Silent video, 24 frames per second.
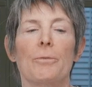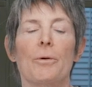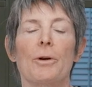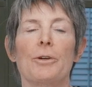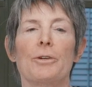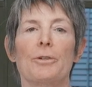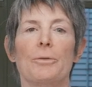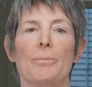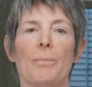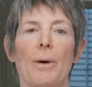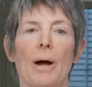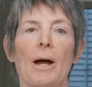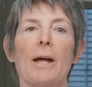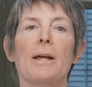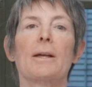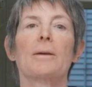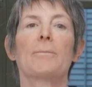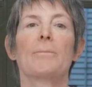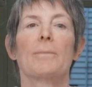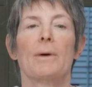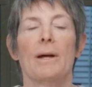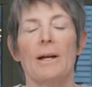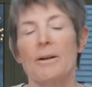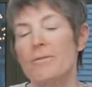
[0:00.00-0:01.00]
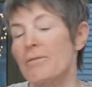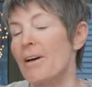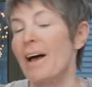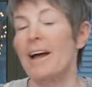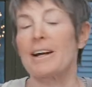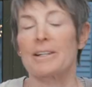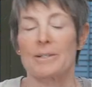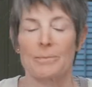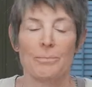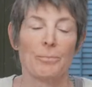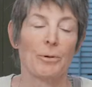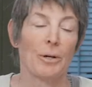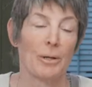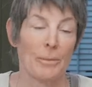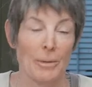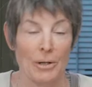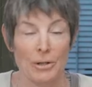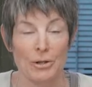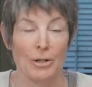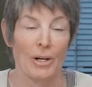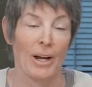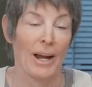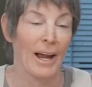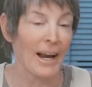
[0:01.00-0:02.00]
when you're buying, in fact, pretty
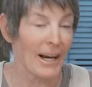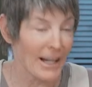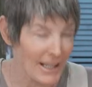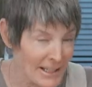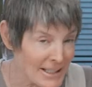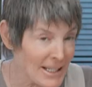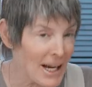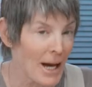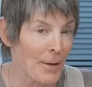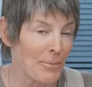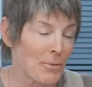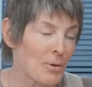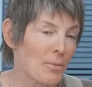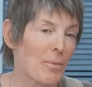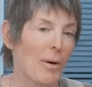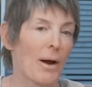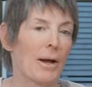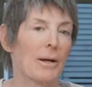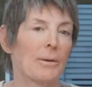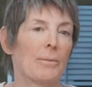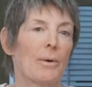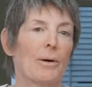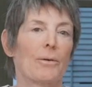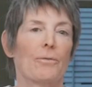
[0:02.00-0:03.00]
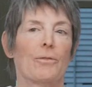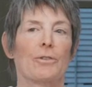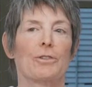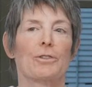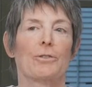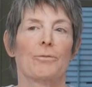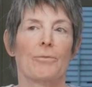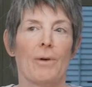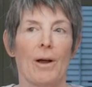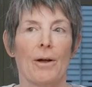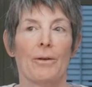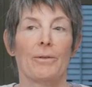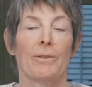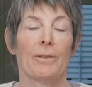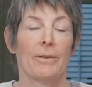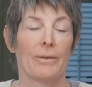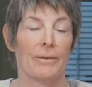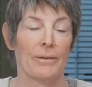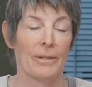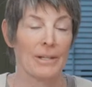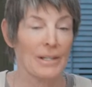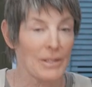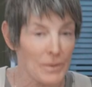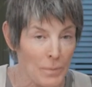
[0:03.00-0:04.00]
much anytime you're buying monkfish around
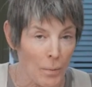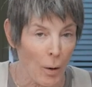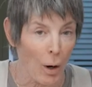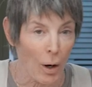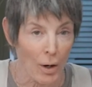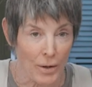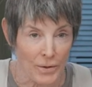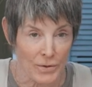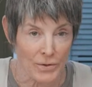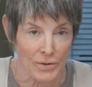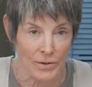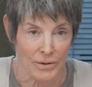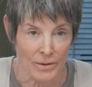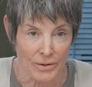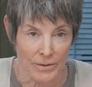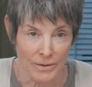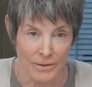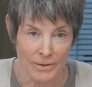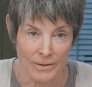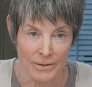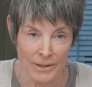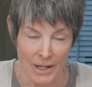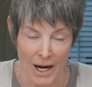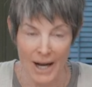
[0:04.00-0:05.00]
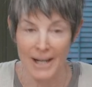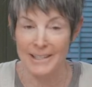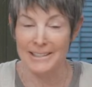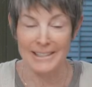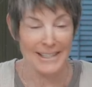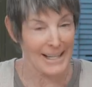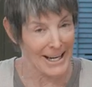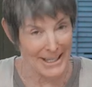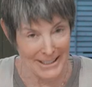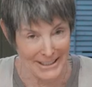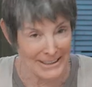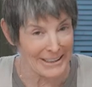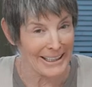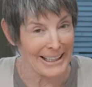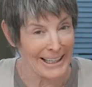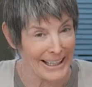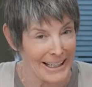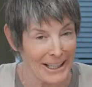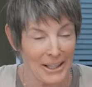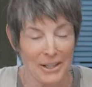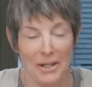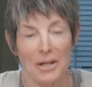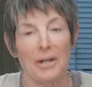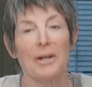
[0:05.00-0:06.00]
these parts,
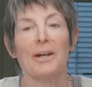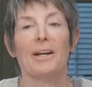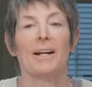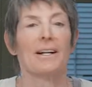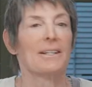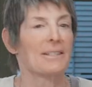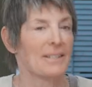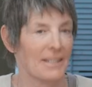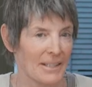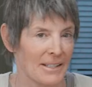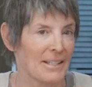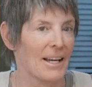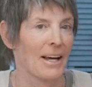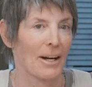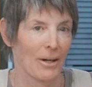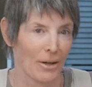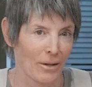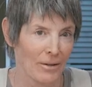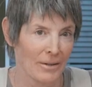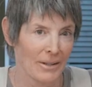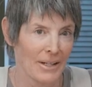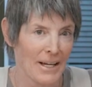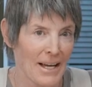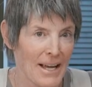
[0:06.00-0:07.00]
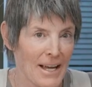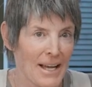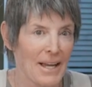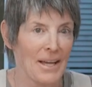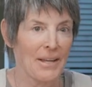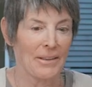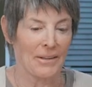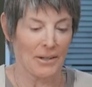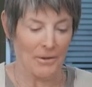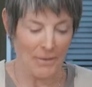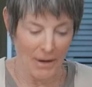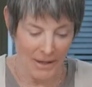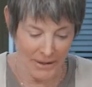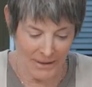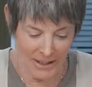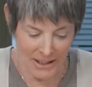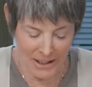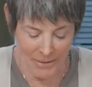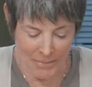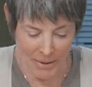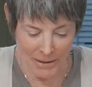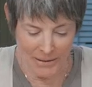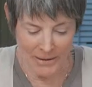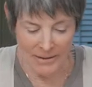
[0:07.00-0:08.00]
continentally, it's the tail. The great
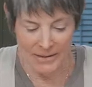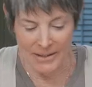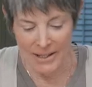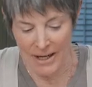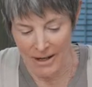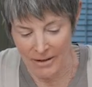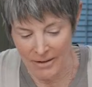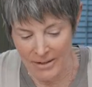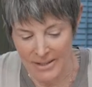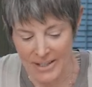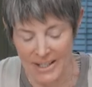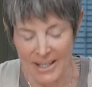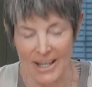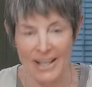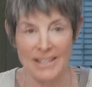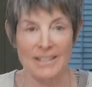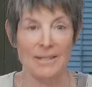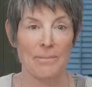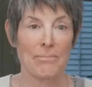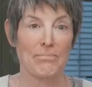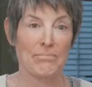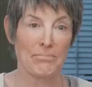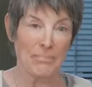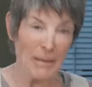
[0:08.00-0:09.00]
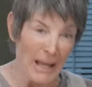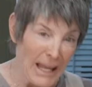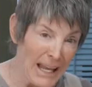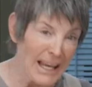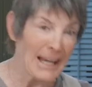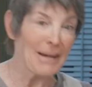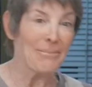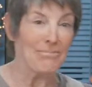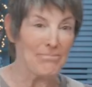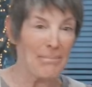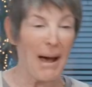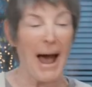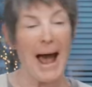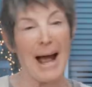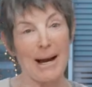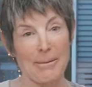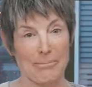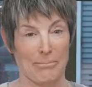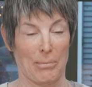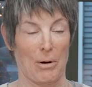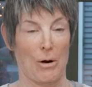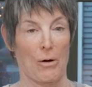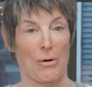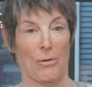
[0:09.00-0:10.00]
thing about the tail is it has a big
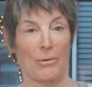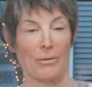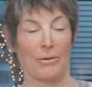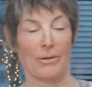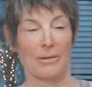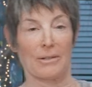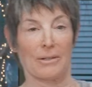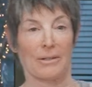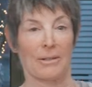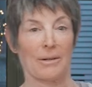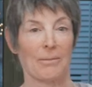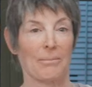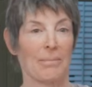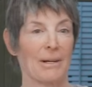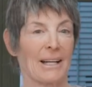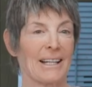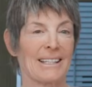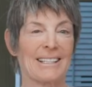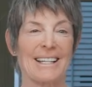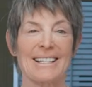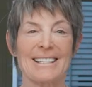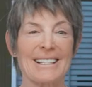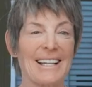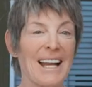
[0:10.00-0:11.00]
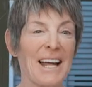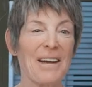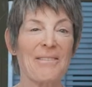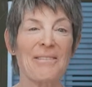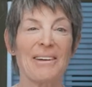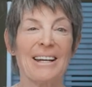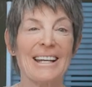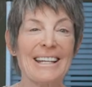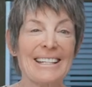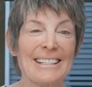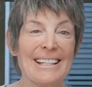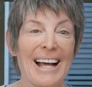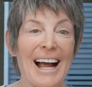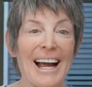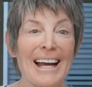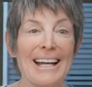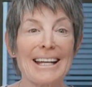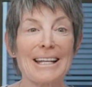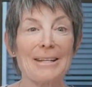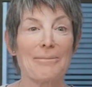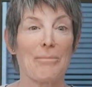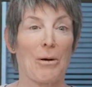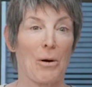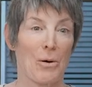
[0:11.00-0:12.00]
backbone, but it doesn't have any
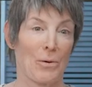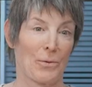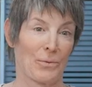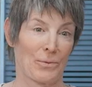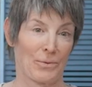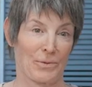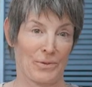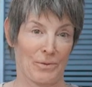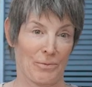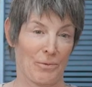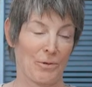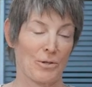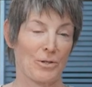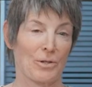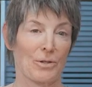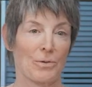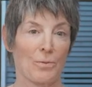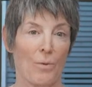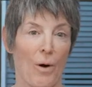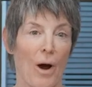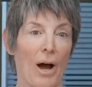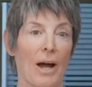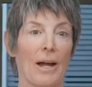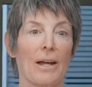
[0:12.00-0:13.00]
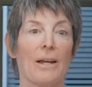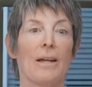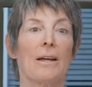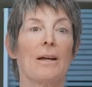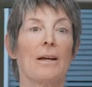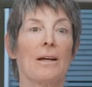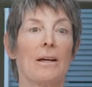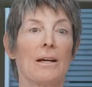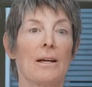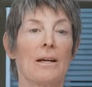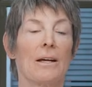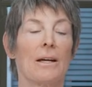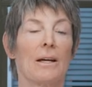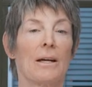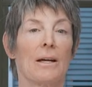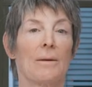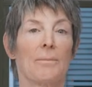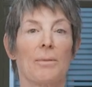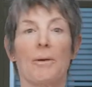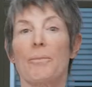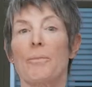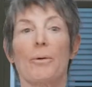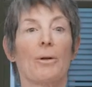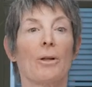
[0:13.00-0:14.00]
tiny bones, which is why
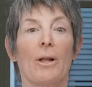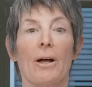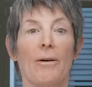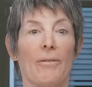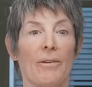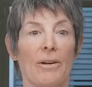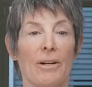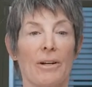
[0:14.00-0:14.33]
people love